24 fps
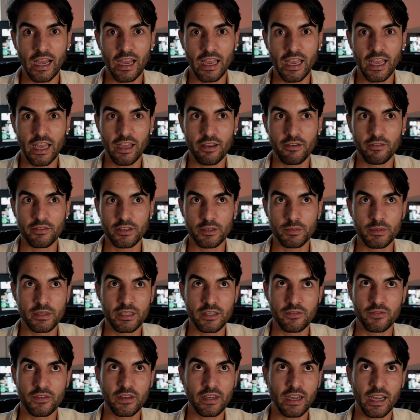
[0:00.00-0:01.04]
I have a
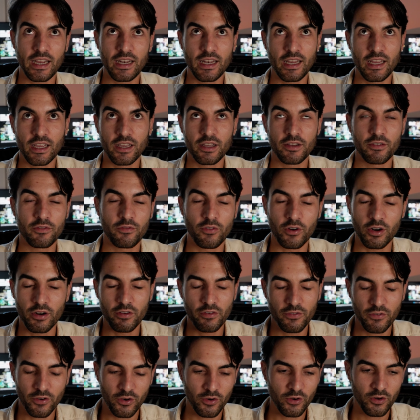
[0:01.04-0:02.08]
specific idea for
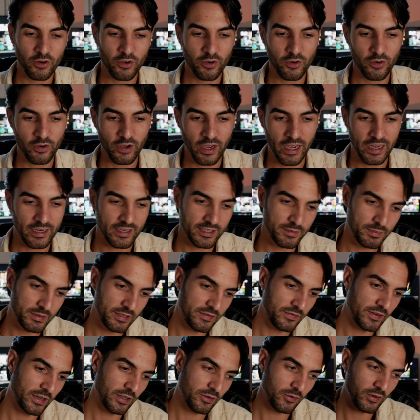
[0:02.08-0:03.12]
a photo at a
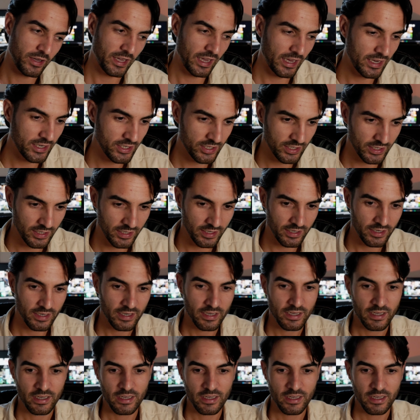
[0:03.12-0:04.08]
specific location,